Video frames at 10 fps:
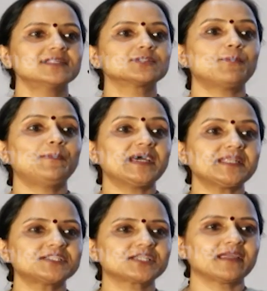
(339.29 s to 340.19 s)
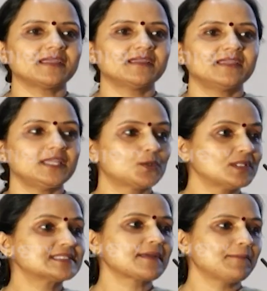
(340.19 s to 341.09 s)
So Parichay
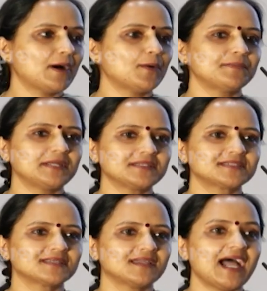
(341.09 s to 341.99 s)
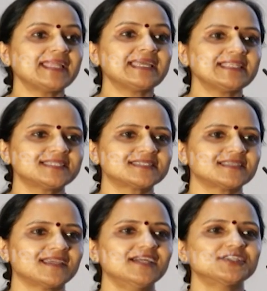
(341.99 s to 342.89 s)
equals empowerment,
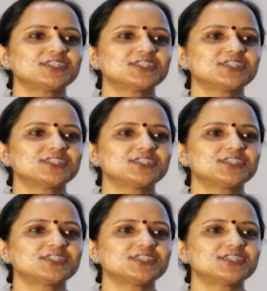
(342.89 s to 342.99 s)
identity.